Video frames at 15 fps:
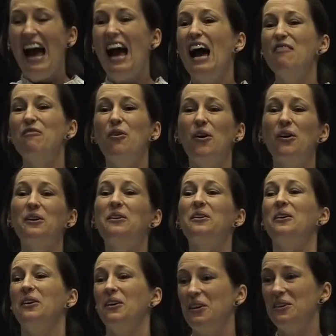And what on
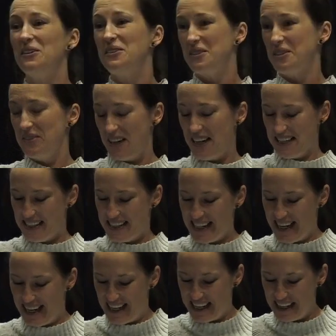earth do I
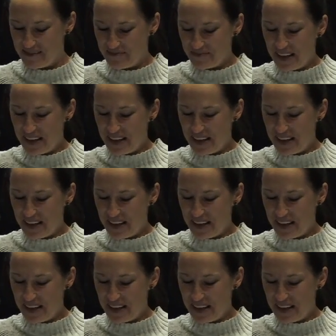see?